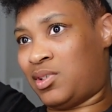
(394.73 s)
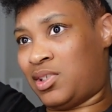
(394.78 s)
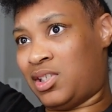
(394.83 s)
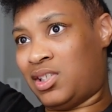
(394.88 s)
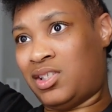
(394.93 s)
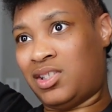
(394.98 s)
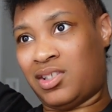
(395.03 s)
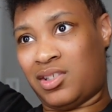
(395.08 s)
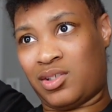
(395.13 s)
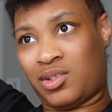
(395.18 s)
He
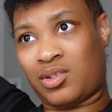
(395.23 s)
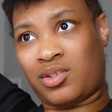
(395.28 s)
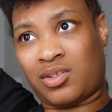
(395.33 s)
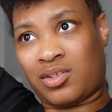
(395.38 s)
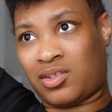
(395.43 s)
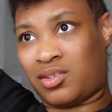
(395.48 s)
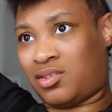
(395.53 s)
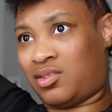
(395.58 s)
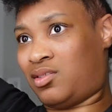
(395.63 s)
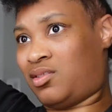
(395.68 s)

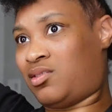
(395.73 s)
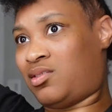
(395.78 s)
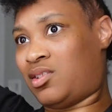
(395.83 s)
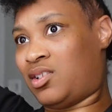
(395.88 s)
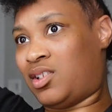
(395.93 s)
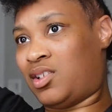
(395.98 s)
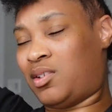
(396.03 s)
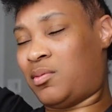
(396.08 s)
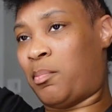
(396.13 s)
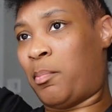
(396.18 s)
just
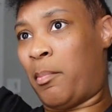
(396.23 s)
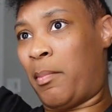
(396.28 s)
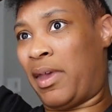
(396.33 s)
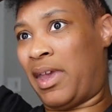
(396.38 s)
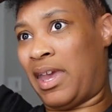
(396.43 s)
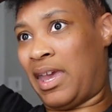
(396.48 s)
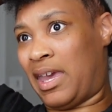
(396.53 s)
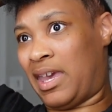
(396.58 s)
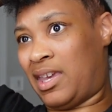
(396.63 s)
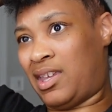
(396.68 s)

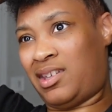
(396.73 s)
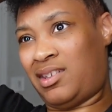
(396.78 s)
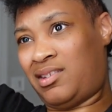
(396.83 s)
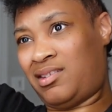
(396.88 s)
mad.